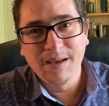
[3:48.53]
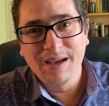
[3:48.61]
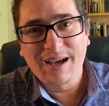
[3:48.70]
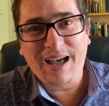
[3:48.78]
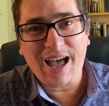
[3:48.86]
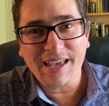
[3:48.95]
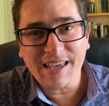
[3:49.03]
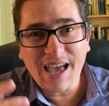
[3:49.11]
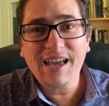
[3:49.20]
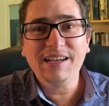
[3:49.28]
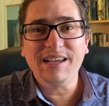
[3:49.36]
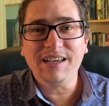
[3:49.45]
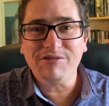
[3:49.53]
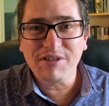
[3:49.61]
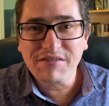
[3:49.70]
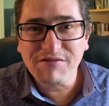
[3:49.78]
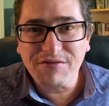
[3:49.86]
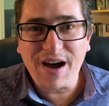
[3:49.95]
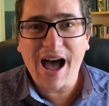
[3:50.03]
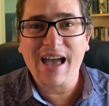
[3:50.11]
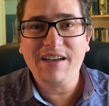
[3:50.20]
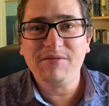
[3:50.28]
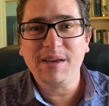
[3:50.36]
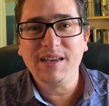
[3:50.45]
Chayeni,
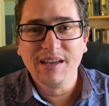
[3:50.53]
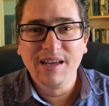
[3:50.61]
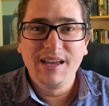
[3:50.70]
revive me.